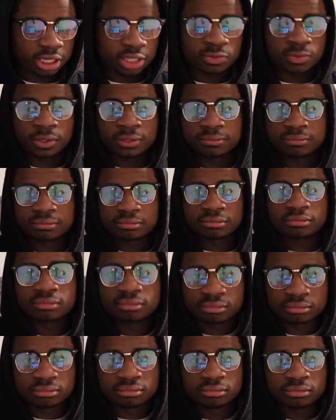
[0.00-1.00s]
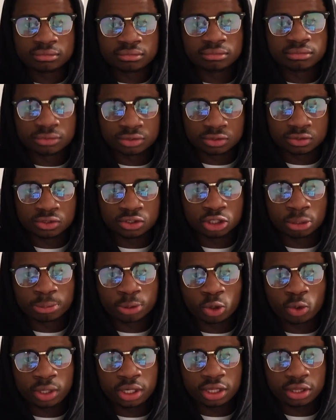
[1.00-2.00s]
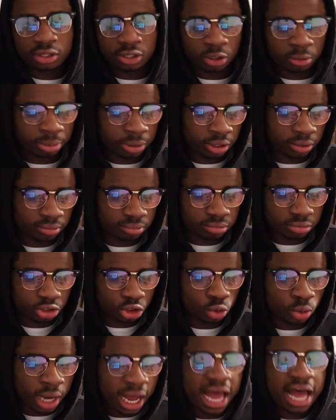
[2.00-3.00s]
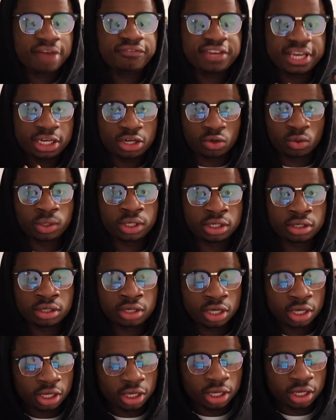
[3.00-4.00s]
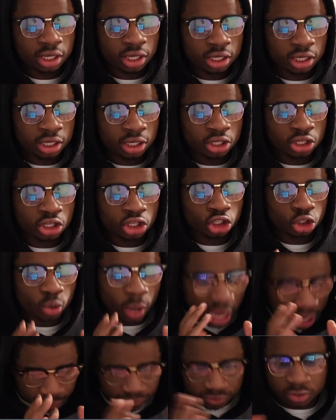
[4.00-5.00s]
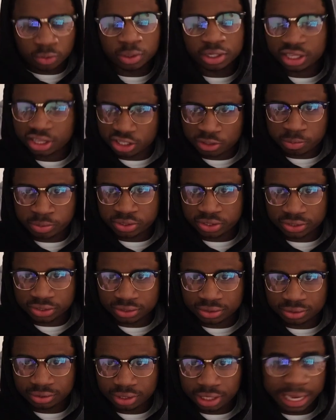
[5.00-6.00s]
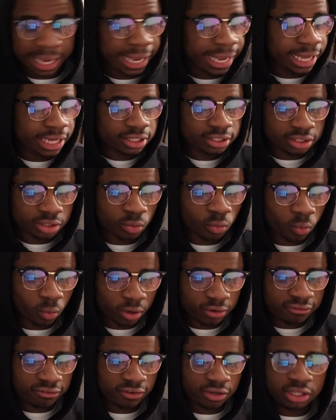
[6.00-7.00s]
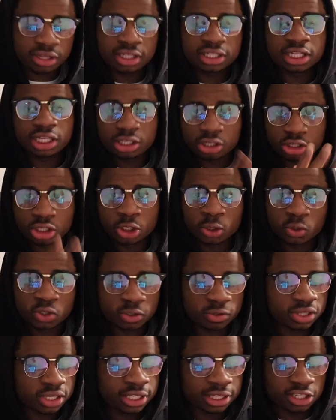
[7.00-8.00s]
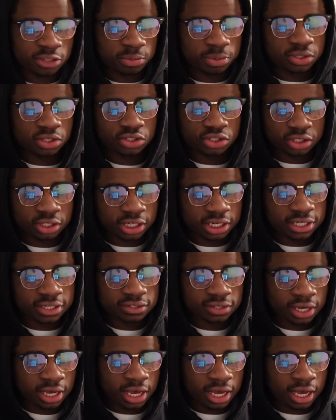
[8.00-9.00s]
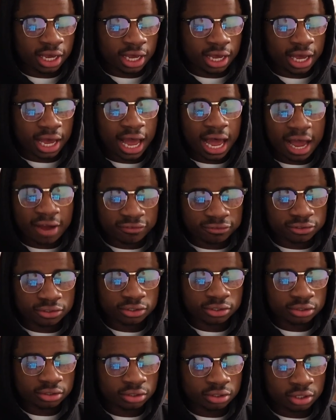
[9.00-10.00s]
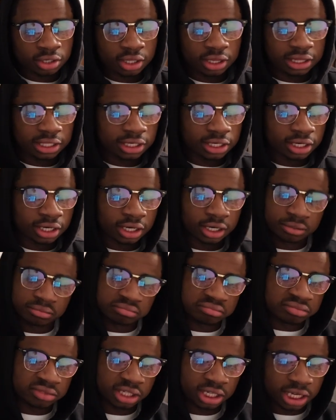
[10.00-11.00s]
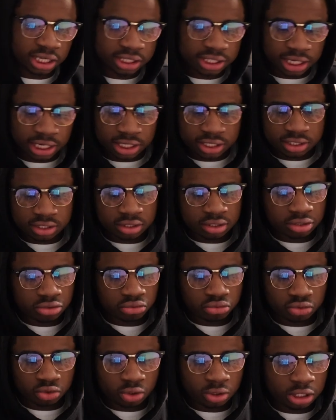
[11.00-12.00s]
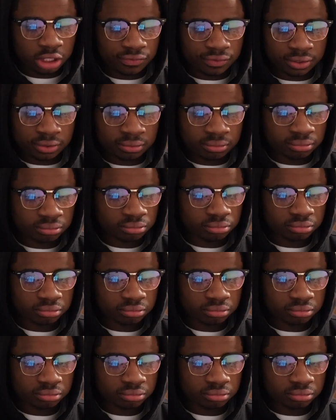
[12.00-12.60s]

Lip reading: guess what? You're up a queen in the opening. You have a queen. You have to win in this position. And one funny thing that you can do in this position is after the king takes, you could even